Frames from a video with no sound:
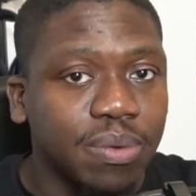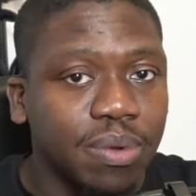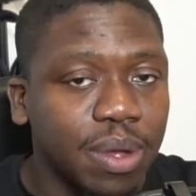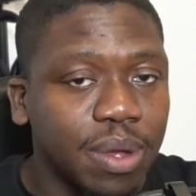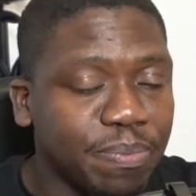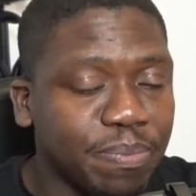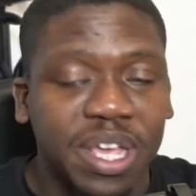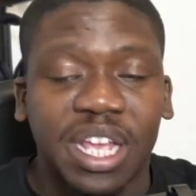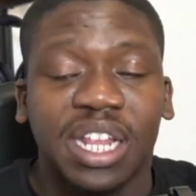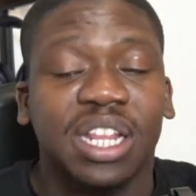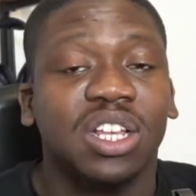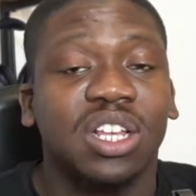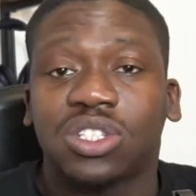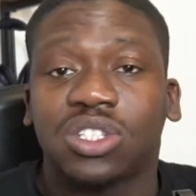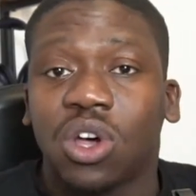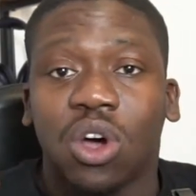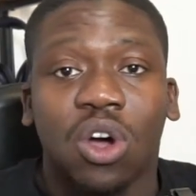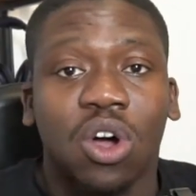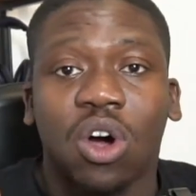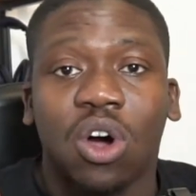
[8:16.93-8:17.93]
pillars,
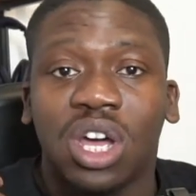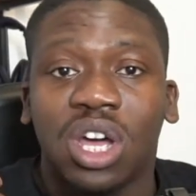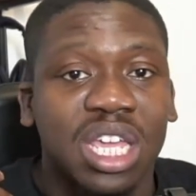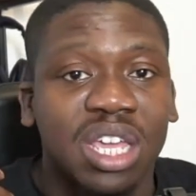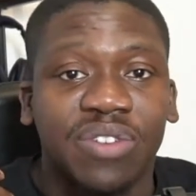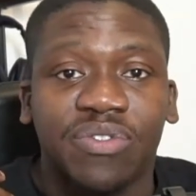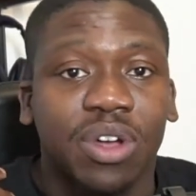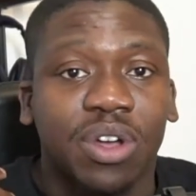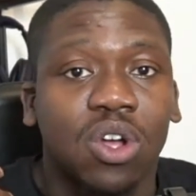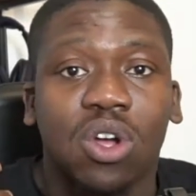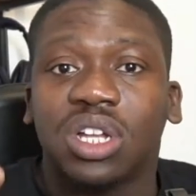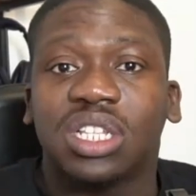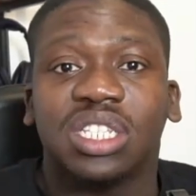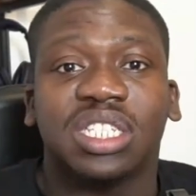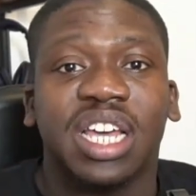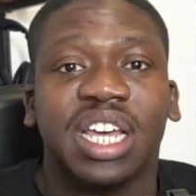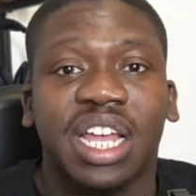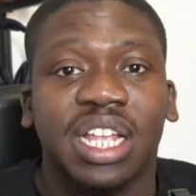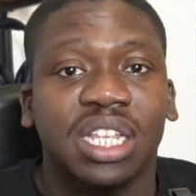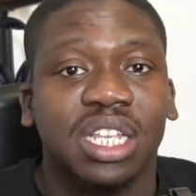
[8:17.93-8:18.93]
or even
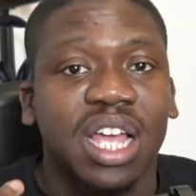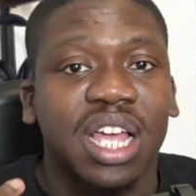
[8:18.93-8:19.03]
content